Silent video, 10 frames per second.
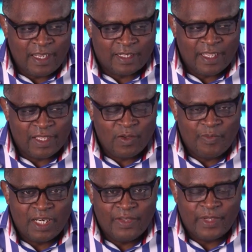it like you
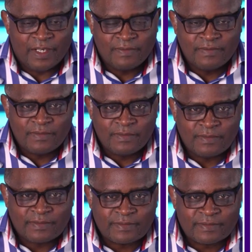believe it.
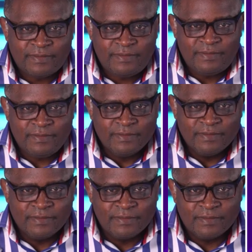
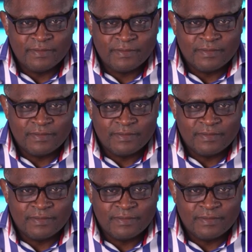He